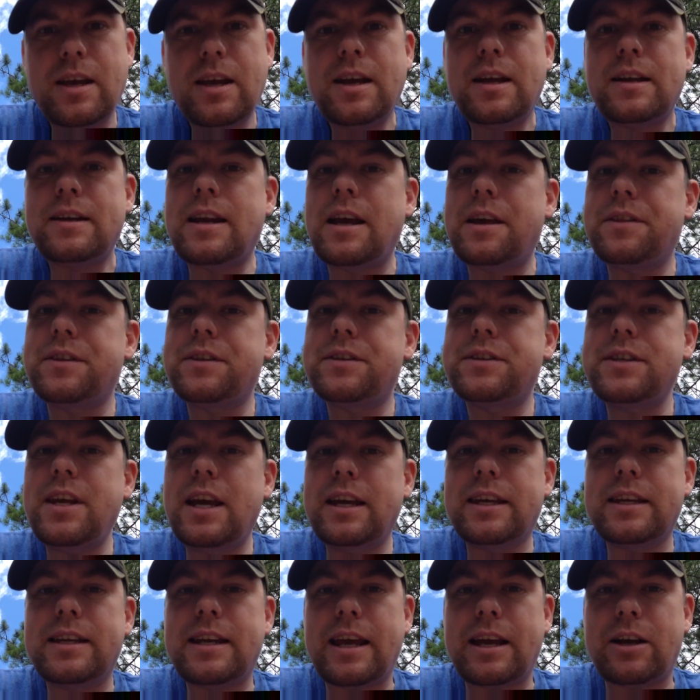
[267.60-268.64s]
Now the
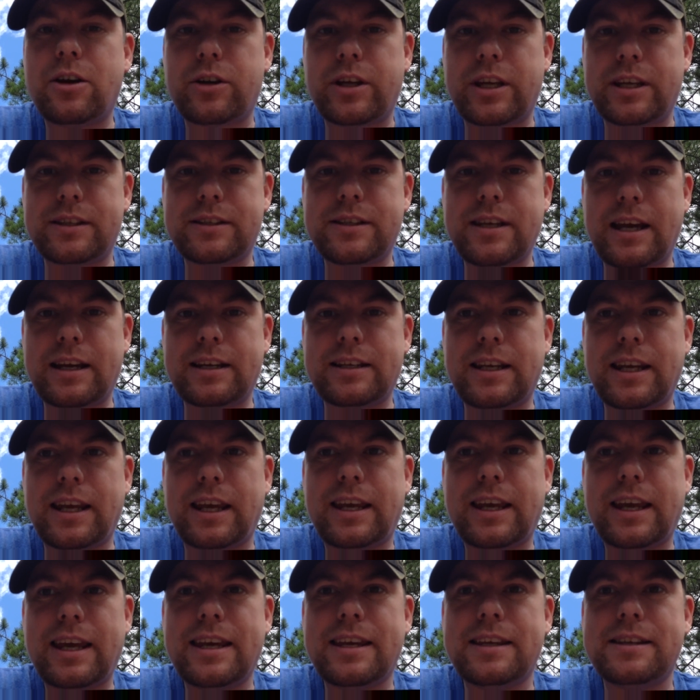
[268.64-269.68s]
second hooking
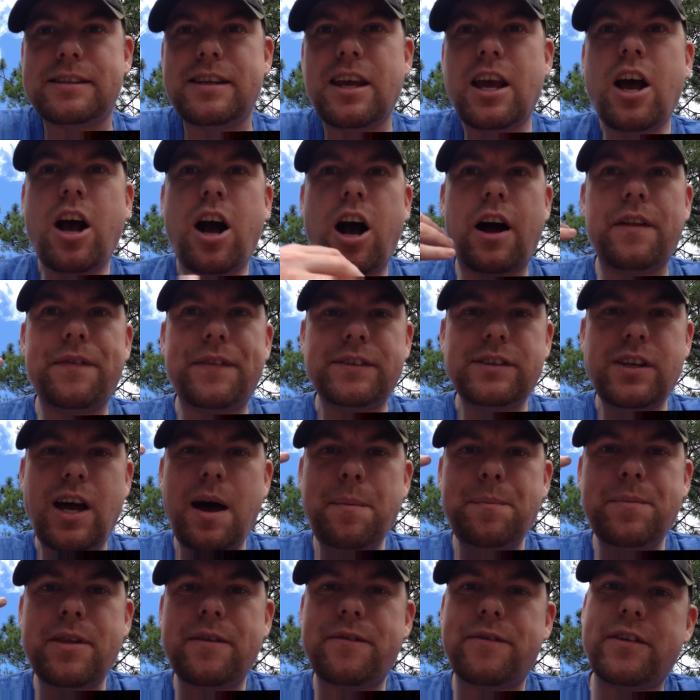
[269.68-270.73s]
technique is on the
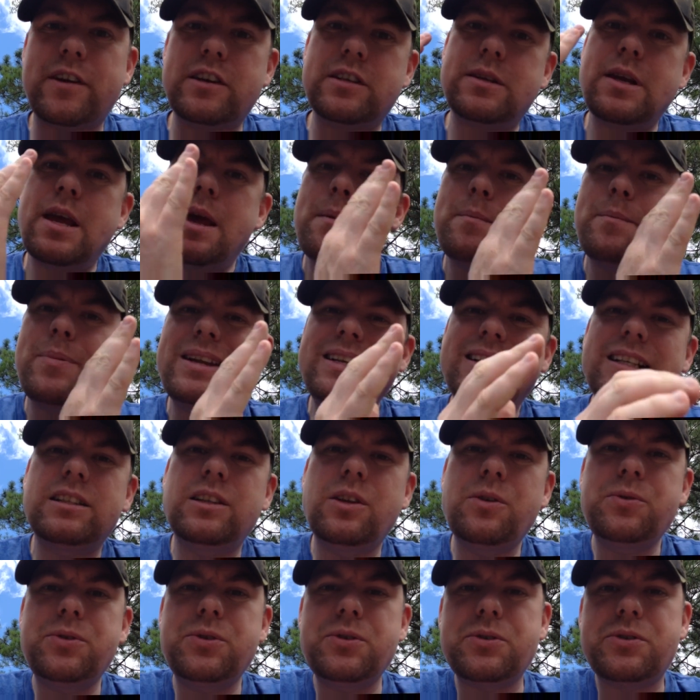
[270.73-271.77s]
top of the fish, but
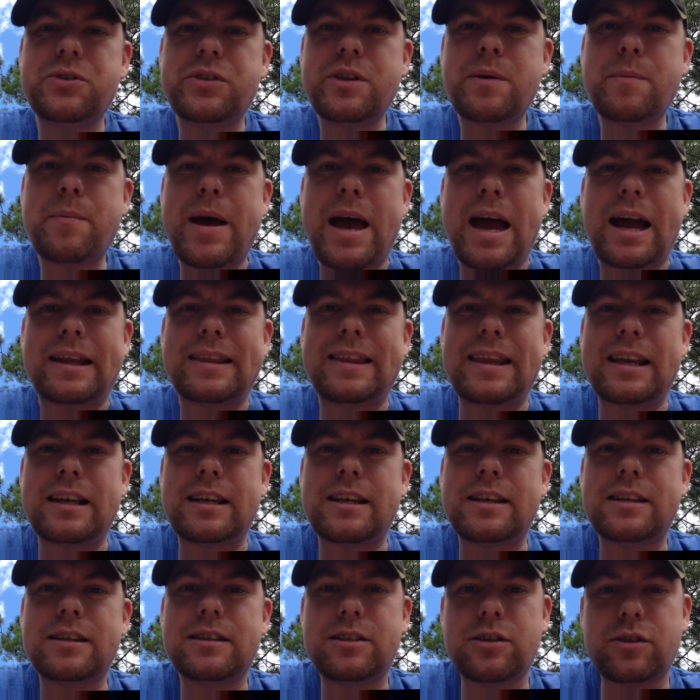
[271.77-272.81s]
closer to the back
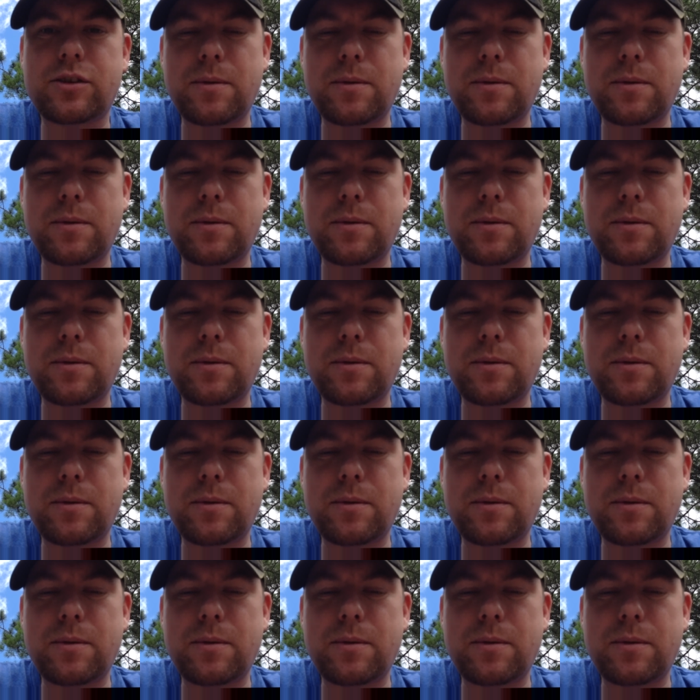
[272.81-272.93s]
than to the